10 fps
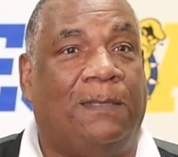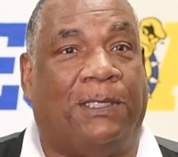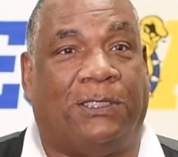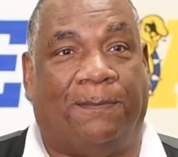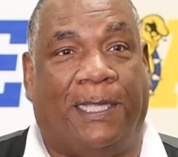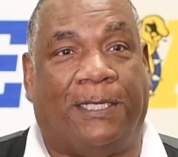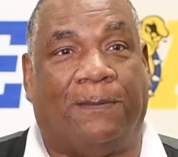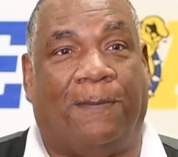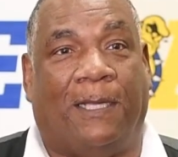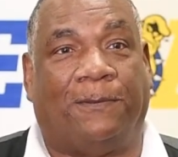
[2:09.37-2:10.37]
but to make it
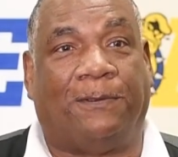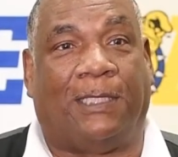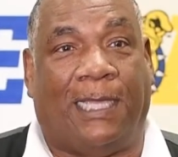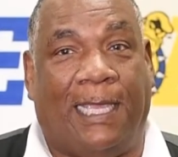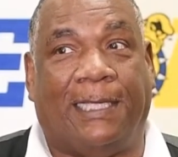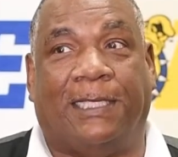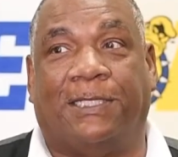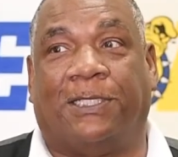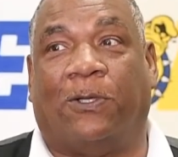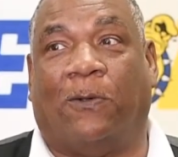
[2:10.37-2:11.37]
about the
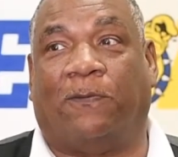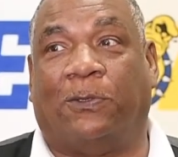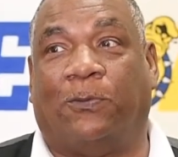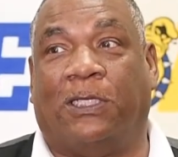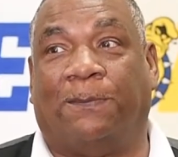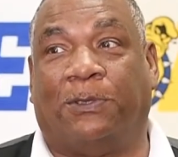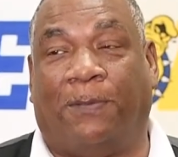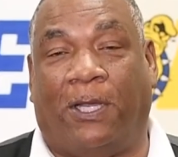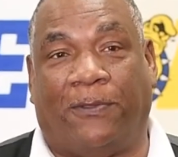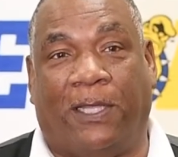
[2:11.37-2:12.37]
Aggies, and hopefully we can
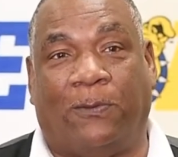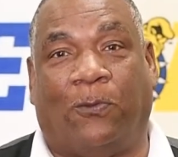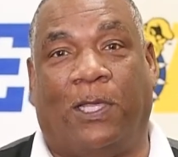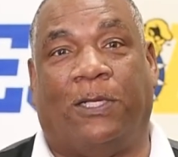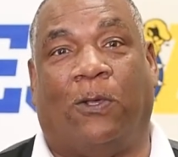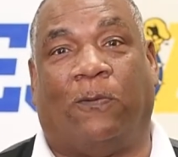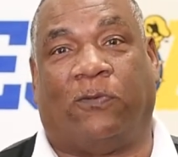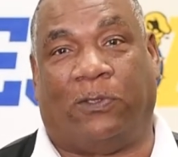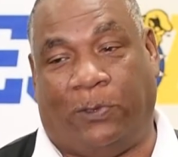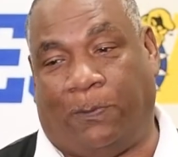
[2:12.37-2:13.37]
prepare that way, and
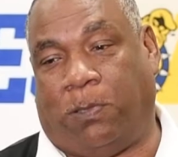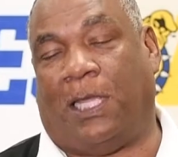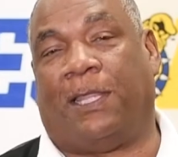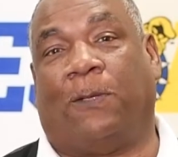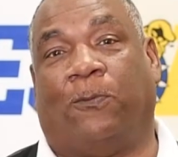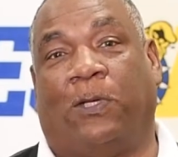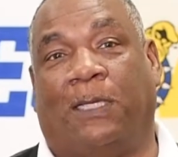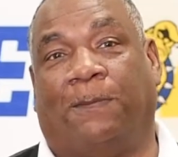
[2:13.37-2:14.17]
hopefully we play that way.